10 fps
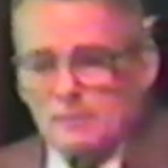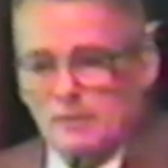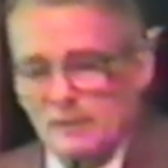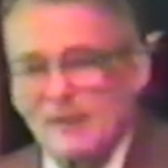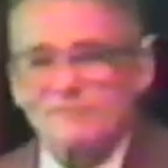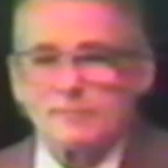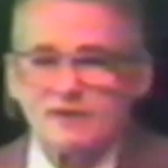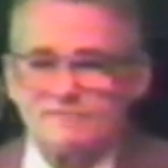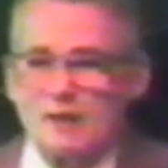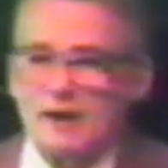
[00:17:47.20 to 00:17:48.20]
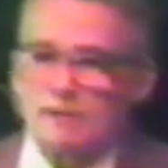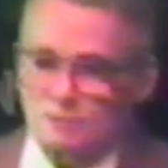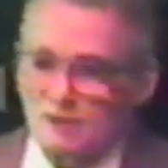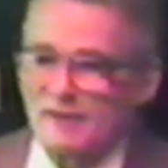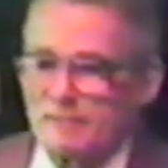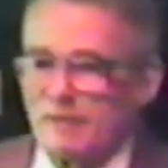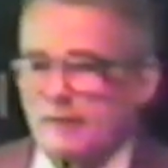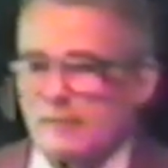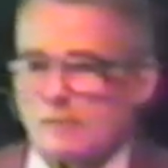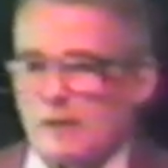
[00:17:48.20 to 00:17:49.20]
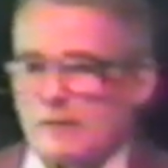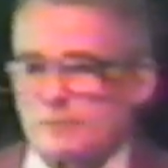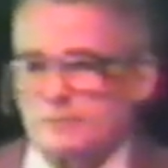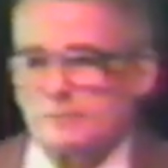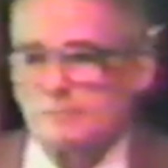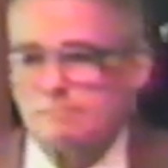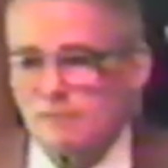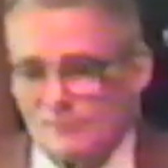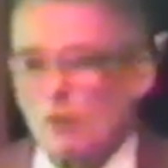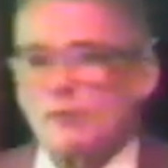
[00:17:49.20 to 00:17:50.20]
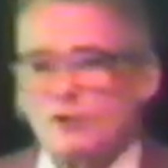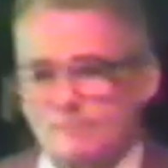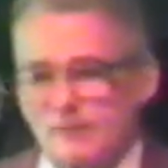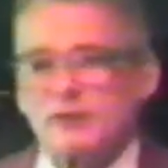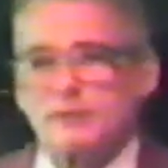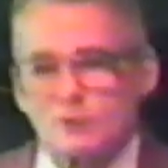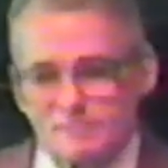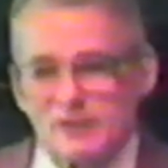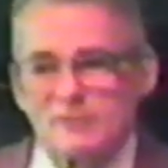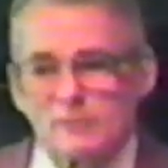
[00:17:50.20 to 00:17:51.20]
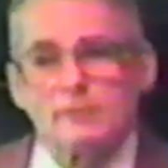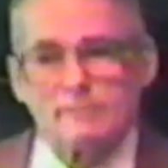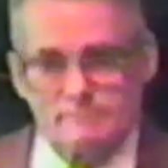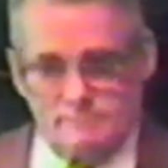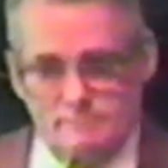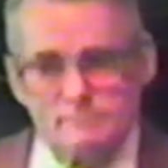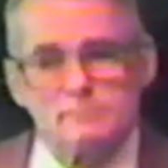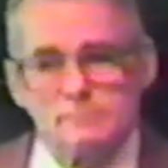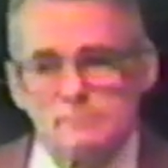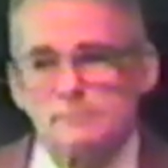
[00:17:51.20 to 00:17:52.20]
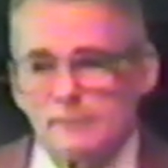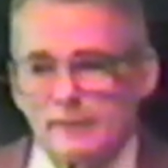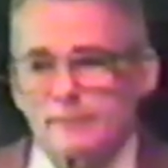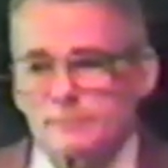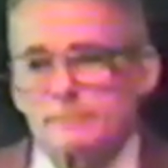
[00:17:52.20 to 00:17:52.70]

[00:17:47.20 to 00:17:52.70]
It'd have to be a fellow outside the body of Christ, but the Holy Spirit could speak through him. Yes.